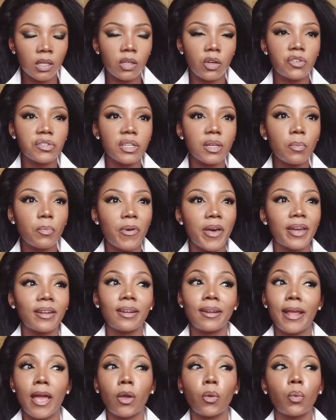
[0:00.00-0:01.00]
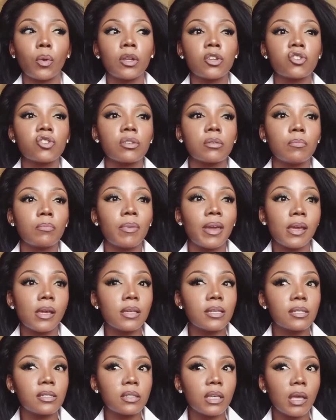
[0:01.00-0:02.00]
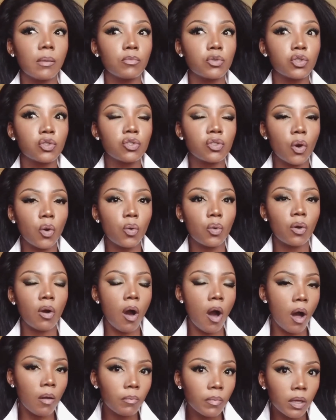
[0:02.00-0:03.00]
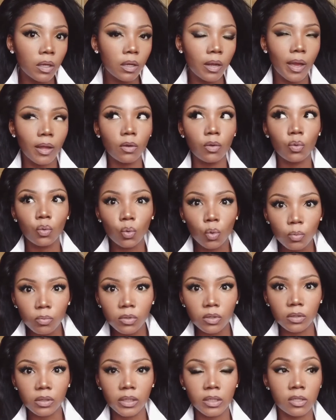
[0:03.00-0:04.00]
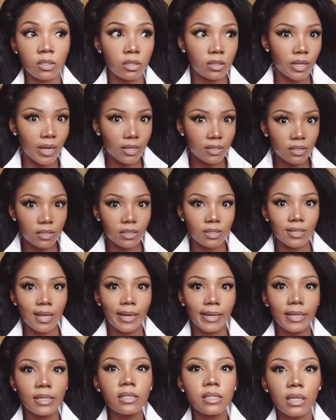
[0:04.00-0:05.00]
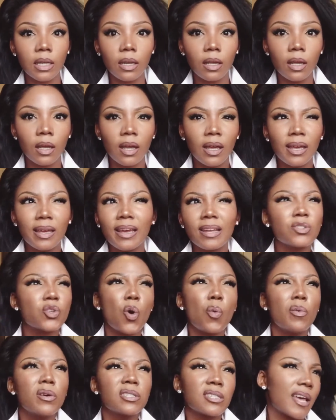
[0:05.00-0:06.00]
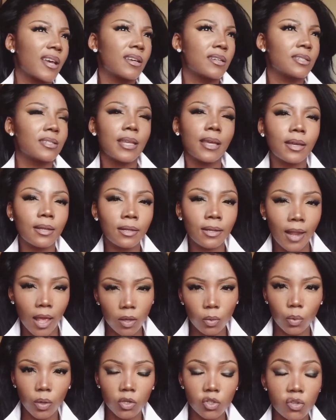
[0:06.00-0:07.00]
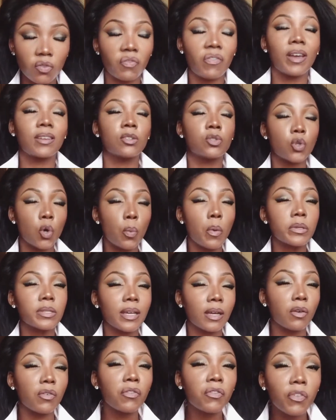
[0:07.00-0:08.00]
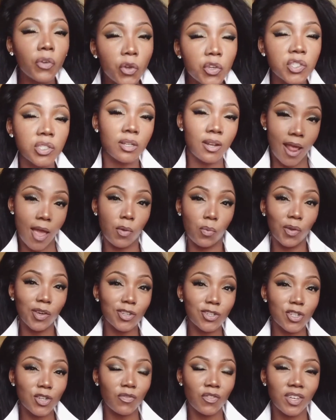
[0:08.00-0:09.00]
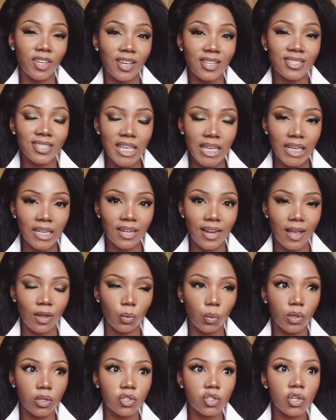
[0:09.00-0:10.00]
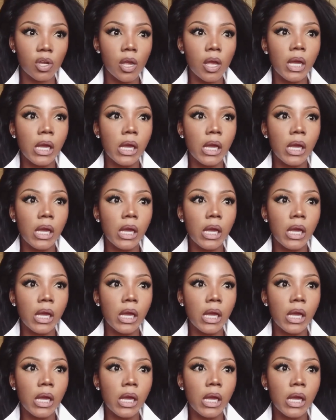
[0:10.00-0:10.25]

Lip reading: Using bad language may seem so common and normal in today's society. It's almost like a second language. In fact, it's almost like a first language. Forget second language.